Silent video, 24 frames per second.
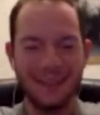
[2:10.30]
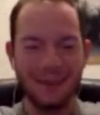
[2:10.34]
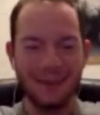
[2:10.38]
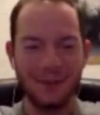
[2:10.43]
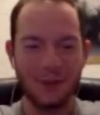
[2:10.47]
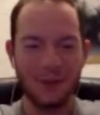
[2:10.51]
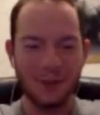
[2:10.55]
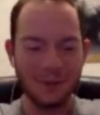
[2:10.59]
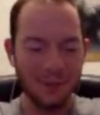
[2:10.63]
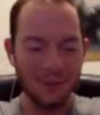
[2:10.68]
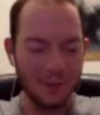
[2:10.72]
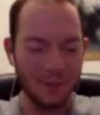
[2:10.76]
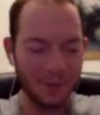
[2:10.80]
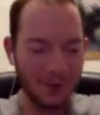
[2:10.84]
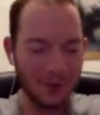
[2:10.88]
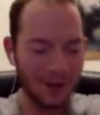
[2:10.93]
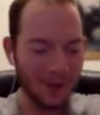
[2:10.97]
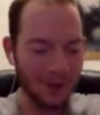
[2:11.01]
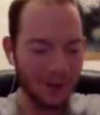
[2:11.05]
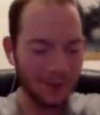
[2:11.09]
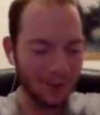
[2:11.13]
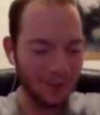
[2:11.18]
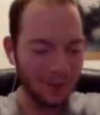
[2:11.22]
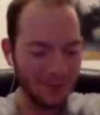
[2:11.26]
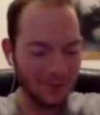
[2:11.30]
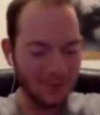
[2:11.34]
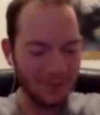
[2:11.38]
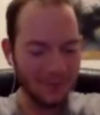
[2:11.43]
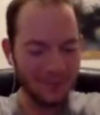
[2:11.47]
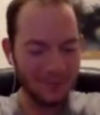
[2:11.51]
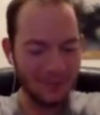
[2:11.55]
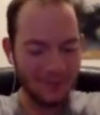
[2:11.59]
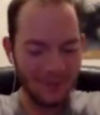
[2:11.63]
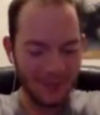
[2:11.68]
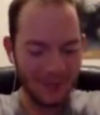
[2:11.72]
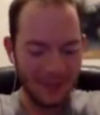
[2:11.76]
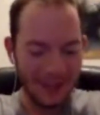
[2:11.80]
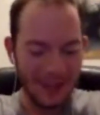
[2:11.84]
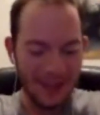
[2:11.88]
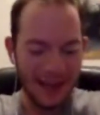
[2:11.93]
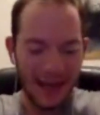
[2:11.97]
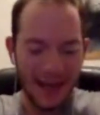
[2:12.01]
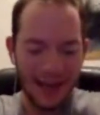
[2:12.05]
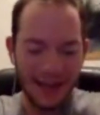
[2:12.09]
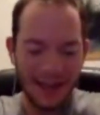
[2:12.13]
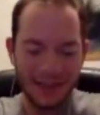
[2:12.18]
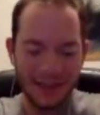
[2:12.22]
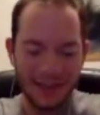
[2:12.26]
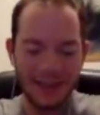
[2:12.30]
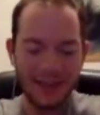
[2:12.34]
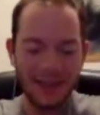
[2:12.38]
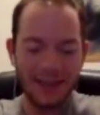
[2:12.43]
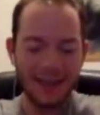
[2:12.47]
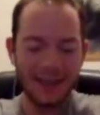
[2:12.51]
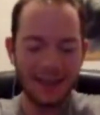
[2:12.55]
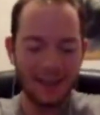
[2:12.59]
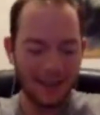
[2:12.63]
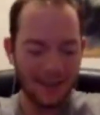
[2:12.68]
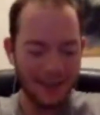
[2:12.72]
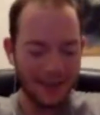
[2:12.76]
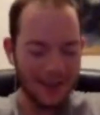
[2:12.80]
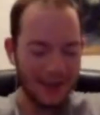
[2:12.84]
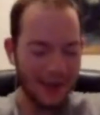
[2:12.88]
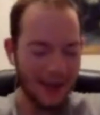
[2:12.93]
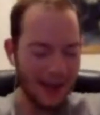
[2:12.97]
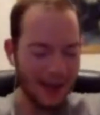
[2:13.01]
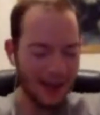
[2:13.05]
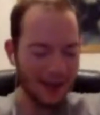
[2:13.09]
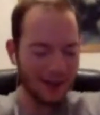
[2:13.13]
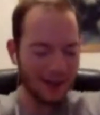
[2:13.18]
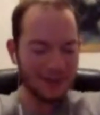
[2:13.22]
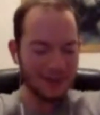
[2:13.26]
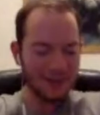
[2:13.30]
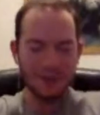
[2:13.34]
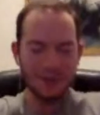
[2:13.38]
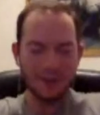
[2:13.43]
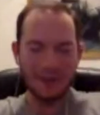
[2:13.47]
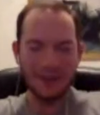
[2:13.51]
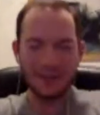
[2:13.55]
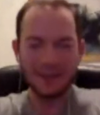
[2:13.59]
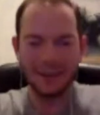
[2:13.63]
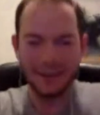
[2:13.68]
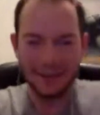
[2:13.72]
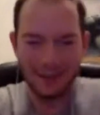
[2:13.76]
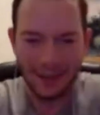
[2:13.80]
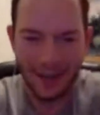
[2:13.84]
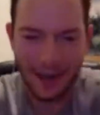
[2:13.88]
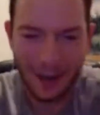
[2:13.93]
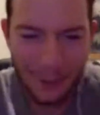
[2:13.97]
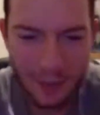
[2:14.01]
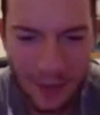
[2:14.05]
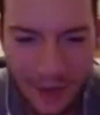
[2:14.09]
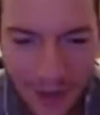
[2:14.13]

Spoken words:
What's my problem? I just don't think the time